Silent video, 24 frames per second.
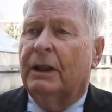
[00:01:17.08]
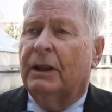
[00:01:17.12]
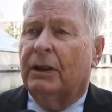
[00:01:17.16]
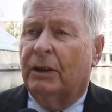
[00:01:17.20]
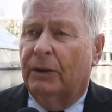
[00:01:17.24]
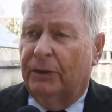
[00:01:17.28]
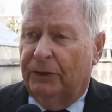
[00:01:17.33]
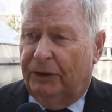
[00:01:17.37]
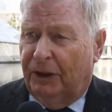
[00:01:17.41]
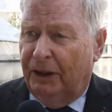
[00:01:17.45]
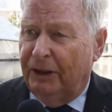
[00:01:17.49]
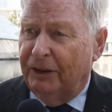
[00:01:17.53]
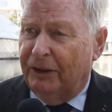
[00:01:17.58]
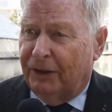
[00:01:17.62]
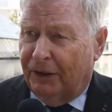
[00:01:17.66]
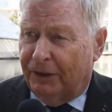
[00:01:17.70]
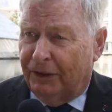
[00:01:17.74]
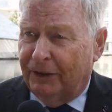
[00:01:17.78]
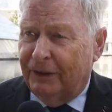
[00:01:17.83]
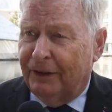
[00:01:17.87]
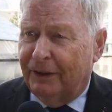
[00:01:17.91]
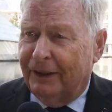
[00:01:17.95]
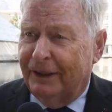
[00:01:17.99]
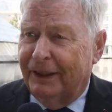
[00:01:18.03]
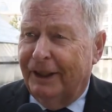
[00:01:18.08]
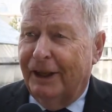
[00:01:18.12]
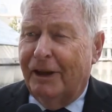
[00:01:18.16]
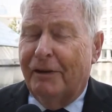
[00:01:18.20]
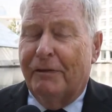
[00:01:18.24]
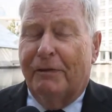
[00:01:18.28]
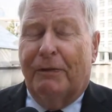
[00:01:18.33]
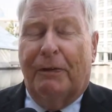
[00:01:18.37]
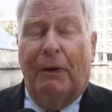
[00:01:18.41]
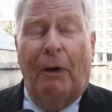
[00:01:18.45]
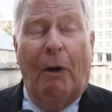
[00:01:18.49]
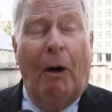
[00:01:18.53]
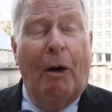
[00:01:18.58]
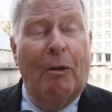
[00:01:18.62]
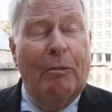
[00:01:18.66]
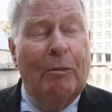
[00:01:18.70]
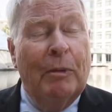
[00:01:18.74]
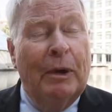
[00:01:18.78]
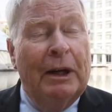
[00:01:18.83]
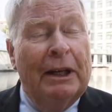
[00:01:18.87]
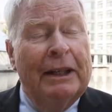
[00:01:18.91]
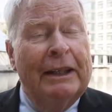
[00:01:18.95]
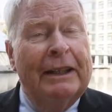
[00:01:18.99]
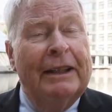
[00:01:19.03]
contingent from
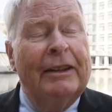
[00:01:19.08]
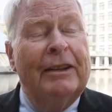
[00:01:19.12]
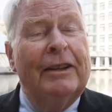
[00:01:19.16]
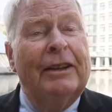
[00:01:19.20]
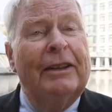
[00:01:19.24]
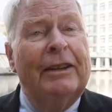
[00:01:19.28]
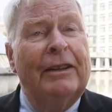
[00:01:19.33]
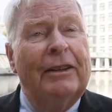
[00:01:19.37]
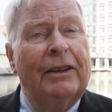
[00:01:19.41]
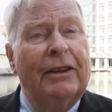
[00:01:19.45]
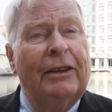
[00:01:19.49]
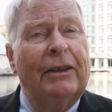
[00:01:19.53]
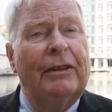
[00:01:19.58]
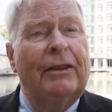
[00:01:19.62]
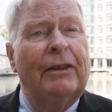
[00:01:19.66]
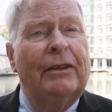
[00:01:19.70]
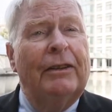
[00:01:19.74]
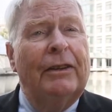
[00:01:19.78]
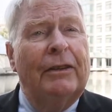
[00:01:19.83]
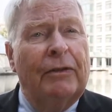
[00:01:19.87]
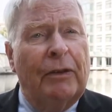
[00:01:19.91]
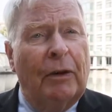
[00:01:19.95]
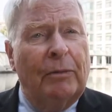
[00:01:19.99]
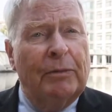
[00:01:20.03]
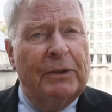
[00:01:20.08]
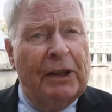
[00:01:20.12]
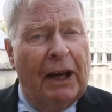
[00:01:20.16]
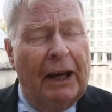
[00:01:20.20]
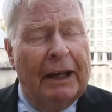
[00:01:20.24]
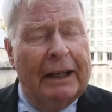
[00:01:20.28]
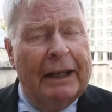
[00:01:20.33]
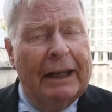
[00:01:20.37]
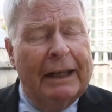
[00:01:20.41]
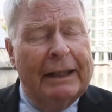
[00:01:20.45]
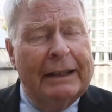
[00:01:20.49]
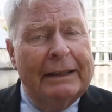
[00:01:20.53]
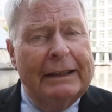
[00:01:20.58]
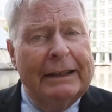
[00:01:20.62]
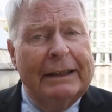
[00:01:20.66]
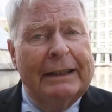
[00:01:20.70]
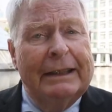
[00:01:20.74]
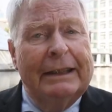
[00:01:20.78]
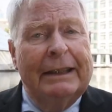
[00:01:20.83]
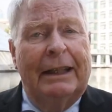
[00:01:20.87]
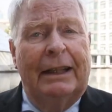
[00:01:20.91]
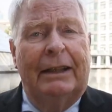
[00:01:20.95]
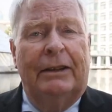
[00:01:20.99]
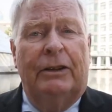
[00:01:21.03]
China.
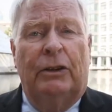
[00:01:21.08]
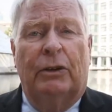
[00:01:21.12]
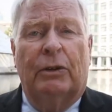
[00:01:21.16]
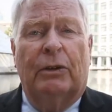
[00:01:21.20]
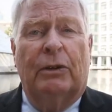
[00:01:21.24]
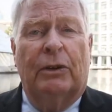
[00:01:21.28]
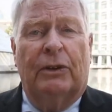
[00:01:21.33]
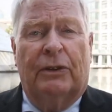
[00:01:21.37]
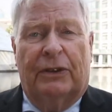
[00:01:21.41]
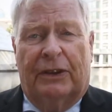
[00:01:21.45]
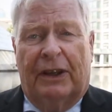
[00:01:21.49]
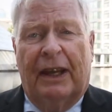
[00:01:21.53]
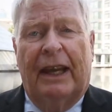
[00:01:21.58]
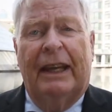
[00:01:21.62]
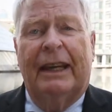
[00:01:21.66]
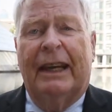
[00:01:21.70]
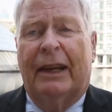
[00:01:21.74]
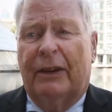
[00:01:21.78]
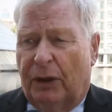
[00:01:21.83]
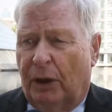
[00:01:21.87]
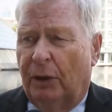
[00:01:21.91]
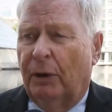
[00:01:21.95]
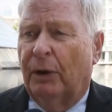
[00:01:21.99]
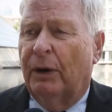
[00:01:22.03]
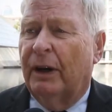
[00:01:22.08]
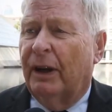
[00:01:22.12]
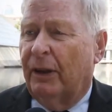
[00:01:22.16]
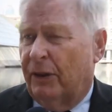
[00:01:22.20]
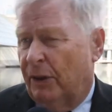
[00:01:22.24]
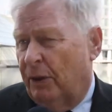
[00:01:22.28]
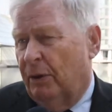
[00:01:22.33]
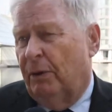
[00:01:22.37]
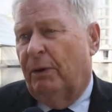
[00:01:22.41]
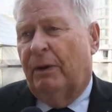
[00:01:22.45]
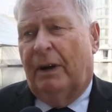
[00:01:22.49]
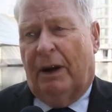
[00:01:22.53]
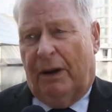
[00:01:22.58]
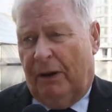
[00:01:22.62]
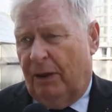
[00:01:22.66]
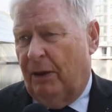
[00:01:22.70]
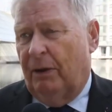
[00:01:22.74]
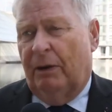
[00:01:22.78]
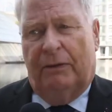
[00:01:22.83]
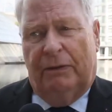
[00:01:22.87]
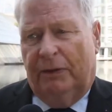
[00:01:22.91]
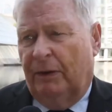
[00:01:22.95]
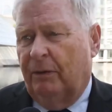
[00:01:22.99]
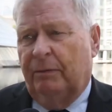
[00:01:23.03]
You could say a third
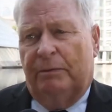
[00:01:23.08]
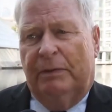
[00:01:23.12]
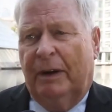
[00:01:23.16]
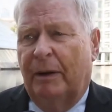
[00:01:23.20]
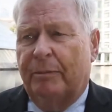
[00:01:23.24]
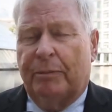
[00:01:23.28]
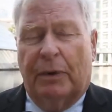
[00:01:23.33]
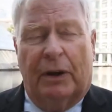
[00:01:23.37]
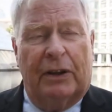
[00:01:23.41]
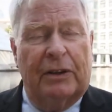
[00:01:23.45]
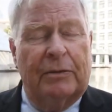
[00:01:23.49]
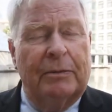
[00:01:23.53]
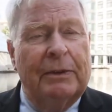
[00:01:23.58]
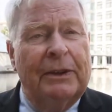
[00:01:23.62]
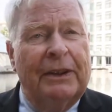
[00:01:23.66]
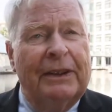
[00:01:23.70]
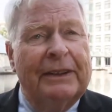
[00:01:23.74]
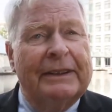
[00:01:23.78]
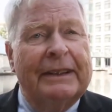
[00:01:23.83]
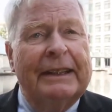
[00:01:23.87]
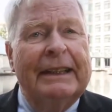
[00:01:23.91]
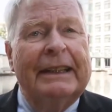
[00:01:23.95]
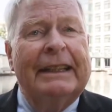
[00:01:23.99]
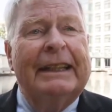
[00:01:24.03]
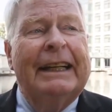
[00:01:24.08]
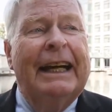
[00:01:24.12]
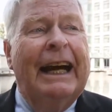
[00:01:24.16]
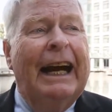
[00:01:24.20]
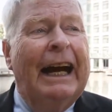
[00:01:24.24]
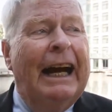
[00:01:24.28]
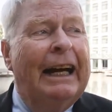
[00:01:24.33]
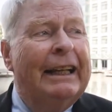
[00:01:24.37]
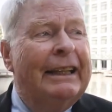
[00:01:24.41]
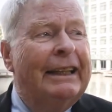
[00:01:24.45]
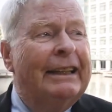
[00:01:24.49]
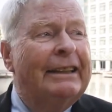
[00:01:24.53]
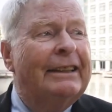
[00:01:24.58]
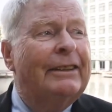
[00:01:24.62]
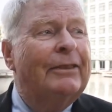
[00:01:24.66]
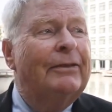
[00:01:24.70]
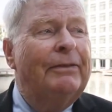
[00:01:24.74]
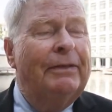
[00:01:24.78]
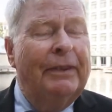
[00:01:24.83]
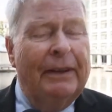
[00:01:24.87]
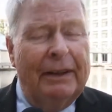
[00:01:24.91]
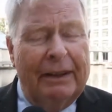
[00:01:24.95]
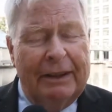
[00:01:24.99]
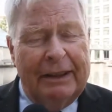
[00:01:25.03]
for approximate reason. And it's
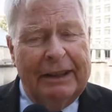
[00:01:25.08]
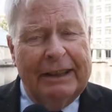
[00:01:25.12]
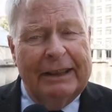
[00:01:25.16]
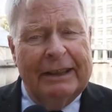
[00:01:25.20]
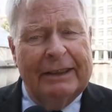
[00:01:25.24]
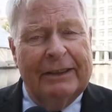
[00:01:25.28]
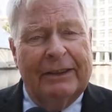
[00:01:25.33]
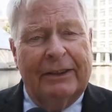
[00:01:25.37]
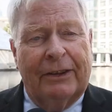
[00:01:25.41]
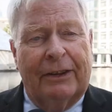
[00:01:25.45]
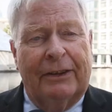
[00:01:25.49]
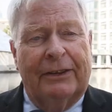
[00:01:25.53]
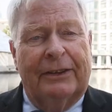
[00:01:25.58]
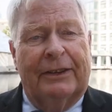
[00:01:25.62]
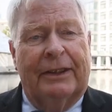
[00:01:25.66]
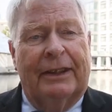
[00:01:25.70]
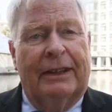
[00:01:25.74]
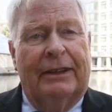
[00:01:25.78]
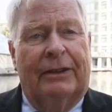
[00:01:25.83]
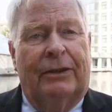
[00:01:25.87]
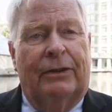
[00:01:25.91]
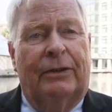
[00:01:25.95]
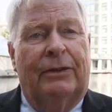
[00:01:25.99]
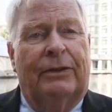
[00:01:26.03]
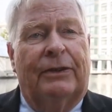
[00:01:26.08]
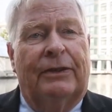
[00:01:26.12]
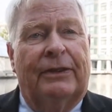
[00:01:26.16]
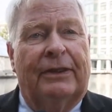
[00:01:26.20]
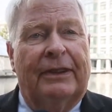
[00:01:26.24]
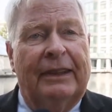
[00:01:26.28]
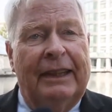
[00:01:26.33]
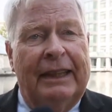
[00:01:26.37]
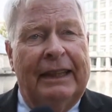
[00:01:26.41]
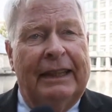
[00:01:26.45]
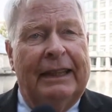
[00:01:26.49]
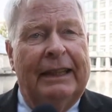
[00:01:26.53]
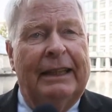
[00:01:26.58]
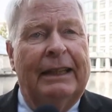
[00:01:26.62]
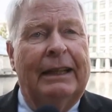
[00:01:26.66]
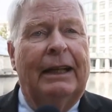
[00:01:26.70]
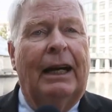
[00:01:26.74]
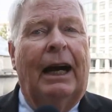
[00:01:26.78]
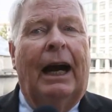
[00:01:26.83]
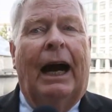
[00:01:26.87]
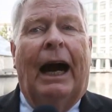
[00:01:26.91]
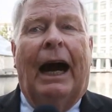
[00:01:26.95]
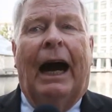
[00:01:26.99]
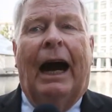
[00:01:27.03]
very interesting to see
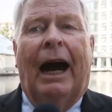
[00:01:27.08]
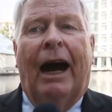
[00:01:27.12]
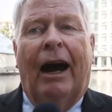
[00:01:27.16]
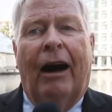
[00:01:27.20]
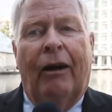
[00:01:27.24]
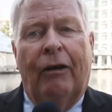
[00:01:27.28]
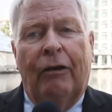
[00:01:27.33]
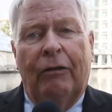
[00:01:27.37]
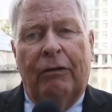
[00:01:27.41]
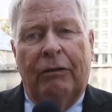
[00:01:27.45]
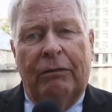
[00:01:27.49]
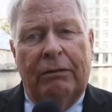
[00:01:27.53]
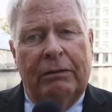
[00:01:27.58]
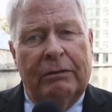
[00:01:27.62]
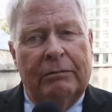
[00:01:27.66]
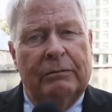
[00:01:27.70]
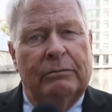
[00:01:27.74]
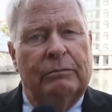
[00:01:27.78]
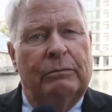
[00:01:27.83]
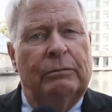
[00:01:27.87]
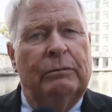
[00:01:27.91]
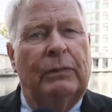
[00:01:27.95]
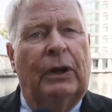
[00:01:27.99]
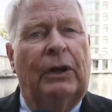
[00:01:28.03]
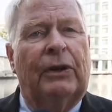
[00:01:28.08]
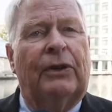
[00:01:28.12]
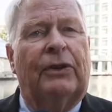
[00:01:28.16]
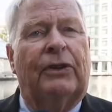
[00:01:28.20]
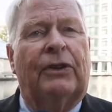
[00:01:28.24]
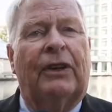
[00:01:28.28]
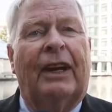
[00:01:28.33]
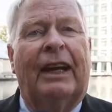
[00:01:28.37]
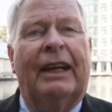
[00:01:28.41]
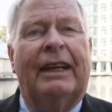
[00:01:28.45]
how much